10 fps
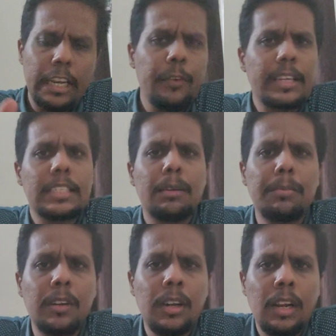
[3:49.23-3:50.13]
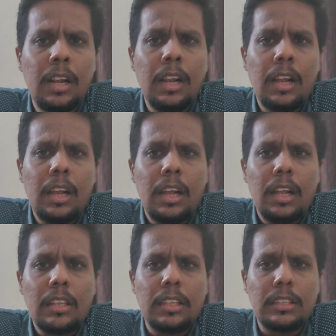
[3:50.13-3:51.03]
In our example,
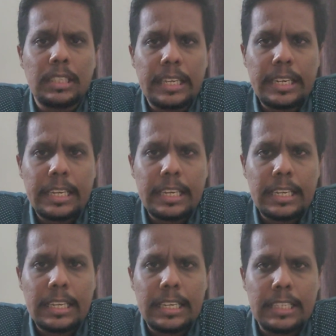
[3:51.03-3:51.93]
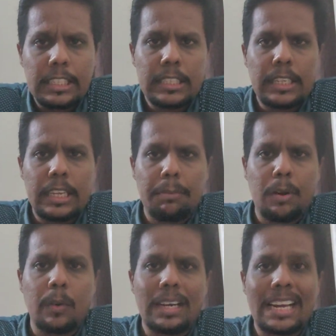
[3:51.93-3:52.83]
the theory is
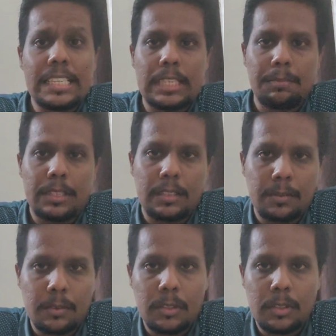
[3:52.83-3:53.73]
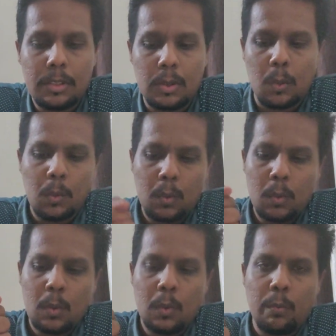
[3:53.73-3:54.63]
about consumption. So
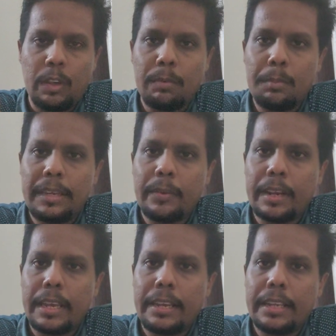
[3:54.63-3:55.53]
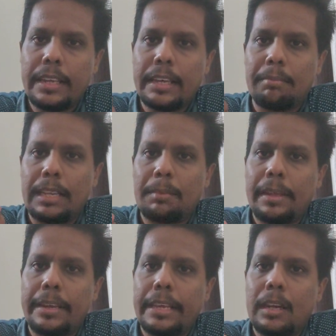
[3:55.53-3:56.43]
we will be creating a
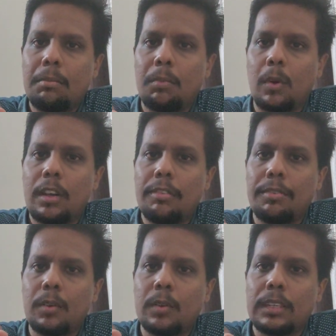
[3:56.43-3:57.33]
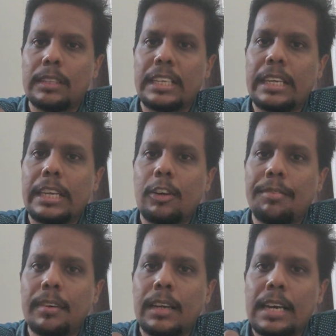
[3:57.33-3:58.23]
mathematical model for the theory
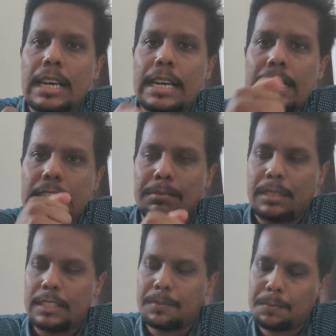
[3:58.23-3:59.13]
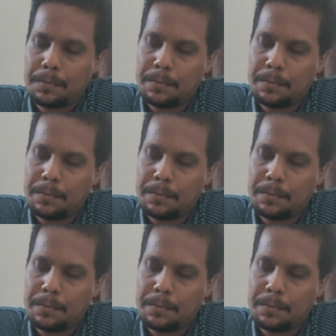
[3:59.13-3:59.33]
of consumption.